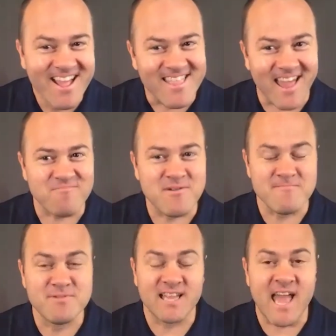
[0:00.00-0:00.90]
that have been
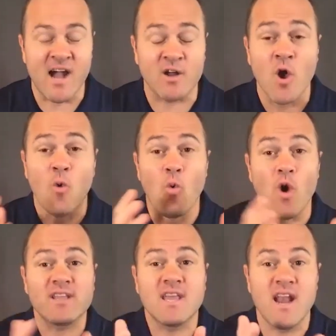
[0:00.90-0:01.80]
built out?
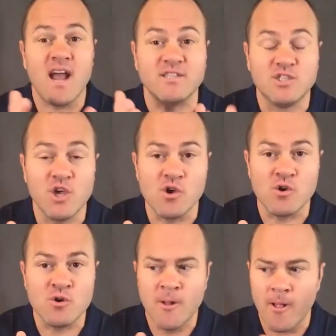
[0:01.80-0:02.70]
What can I
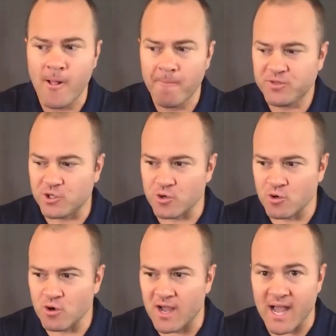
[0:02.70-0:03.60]
do
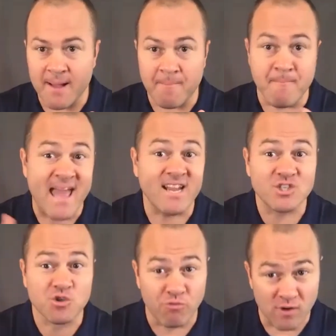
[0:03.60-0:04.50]
to uh,
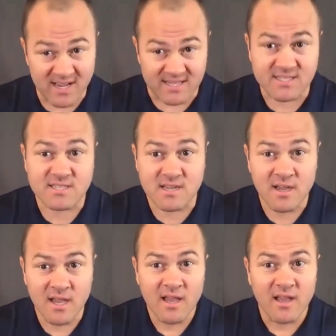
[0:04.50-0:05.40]
manage risk
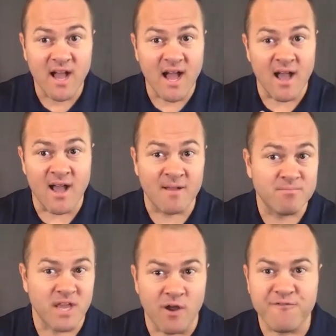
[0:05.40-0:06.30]
uh,
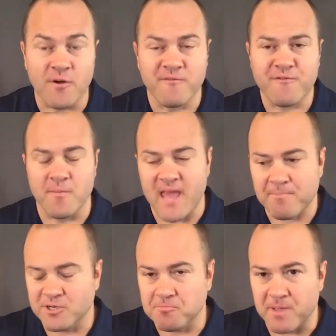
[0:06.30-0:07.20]
you know, from from that
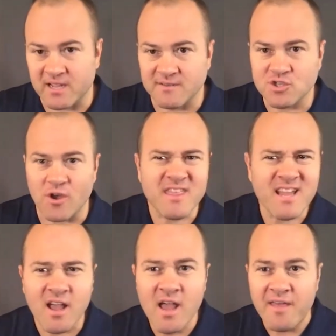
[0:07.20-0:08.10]
perspective. So I
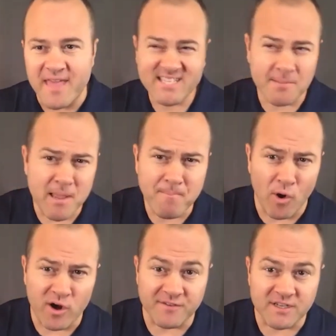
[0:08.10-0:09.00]
think that's a big
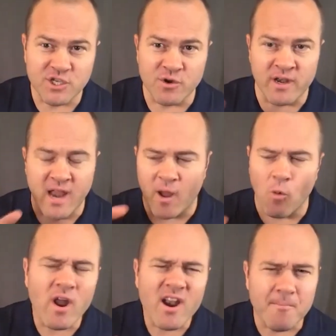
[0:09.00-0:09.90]
part of it too. And I
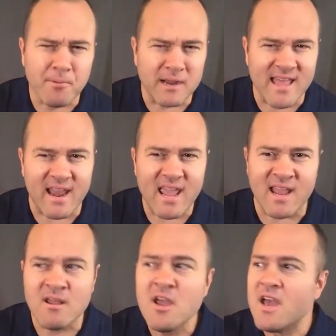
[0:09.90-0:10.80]
wanted to bring that
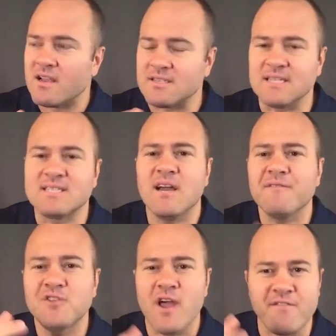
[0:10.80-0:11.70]
in because it's
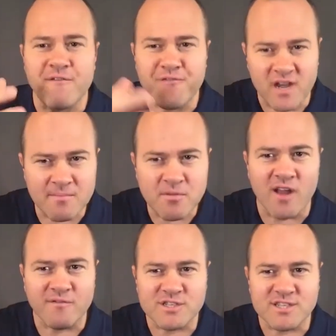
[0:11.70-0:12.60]
tough to have the freedom
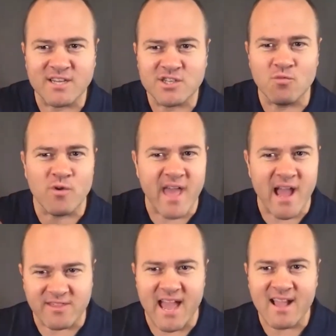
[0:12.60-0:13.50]
conversation
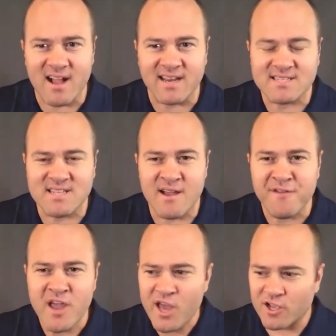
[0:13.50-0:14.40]
without that kind of stuff.
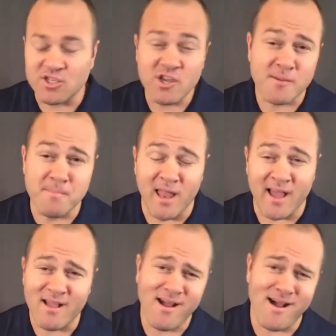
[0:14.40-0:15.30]
Because you could be
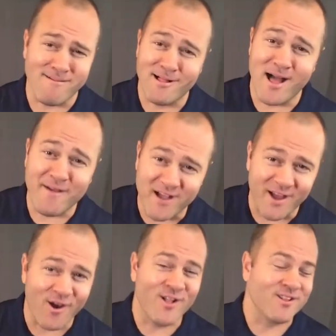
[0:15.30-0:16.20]
like, oh, well, I've got
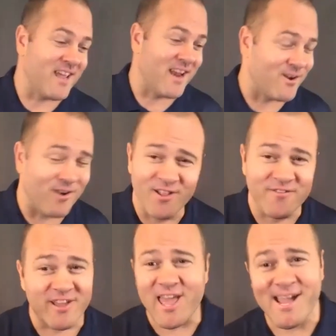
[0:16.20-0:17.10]
all you know, all
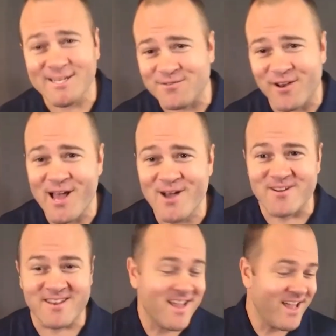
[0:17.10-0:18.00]
the cash flow
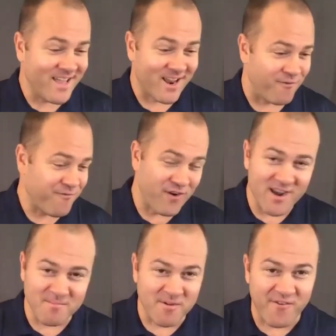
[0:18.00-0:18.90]
and you know,
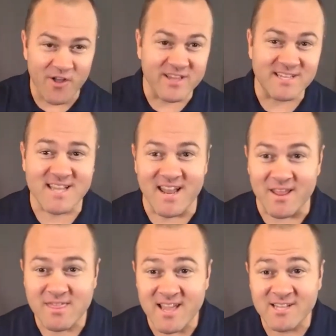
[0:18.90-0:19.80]
freedom of all these kind
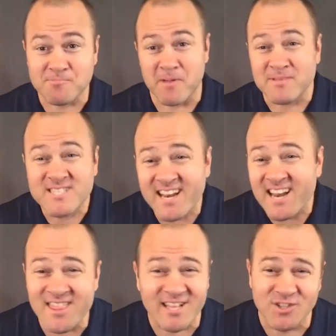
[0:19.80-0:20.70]
of things, but I'm
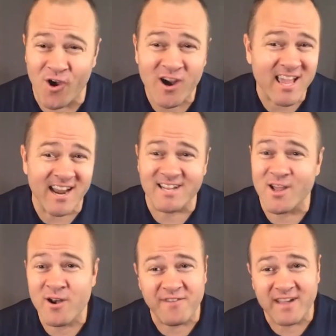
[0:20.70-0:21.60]
sitting in the dark and I
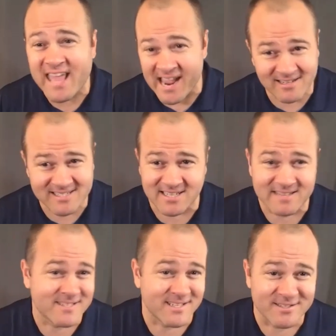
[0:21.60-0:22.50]
don't have a candle to
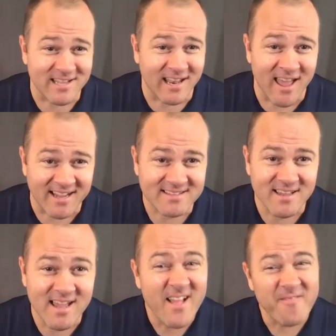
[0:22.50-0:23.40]
to, to light.
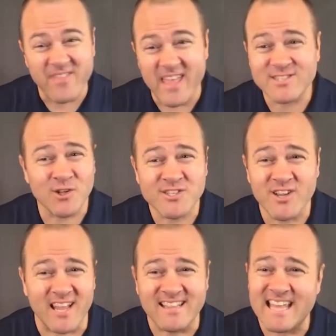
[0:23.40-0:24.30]
That's also
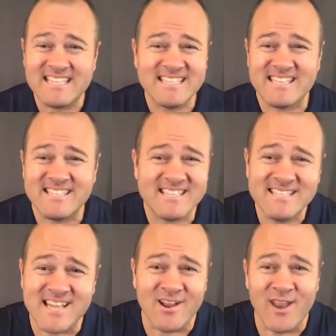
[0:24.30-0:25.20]
that does doesn't
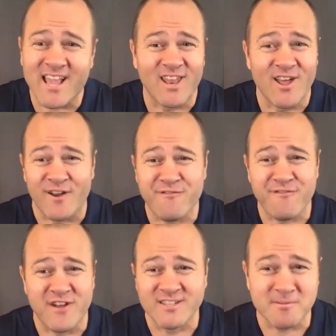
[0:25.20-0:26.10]
sound like a lot of
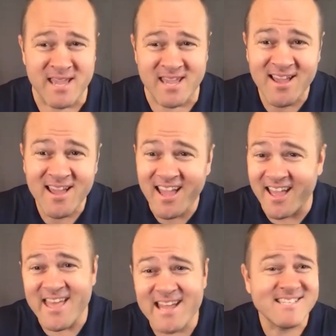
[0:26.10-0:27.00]
fun to me,
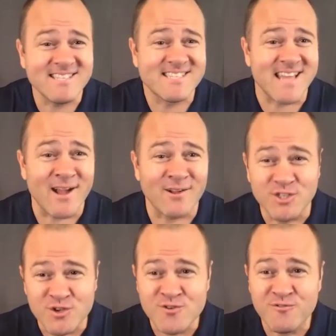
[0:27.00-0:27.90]
and that doesn't sound
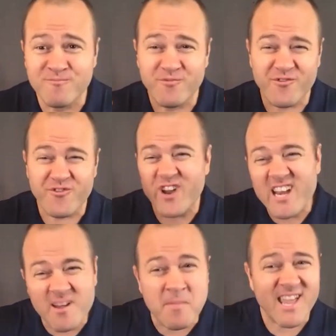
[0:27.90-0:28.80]
too
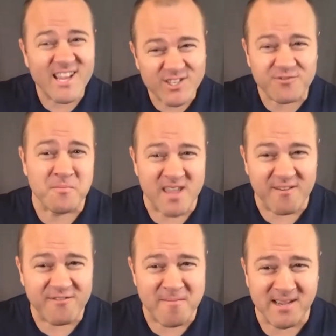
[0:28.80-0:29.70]
freedom ish for me,
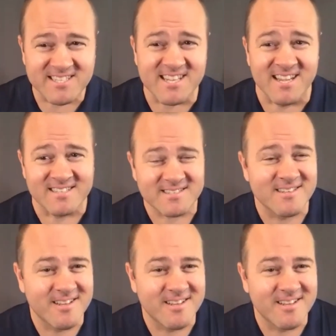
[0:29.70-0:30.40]
if that makes sense.